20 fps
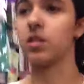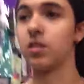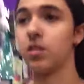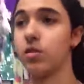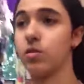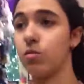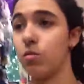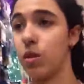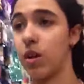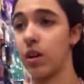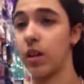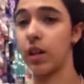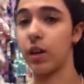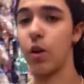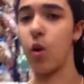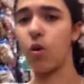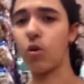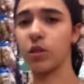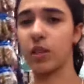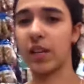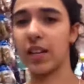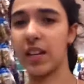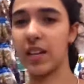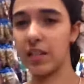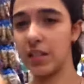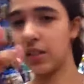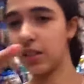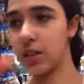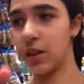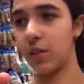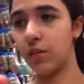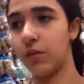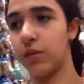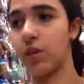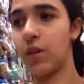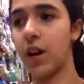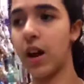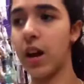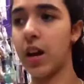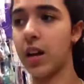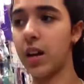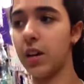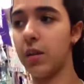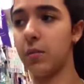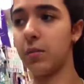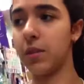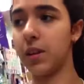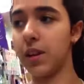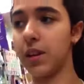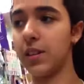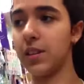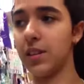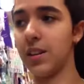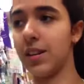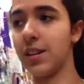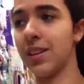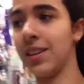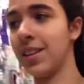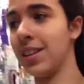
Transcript: this is where like all the kids stuff are at and I'm guessing,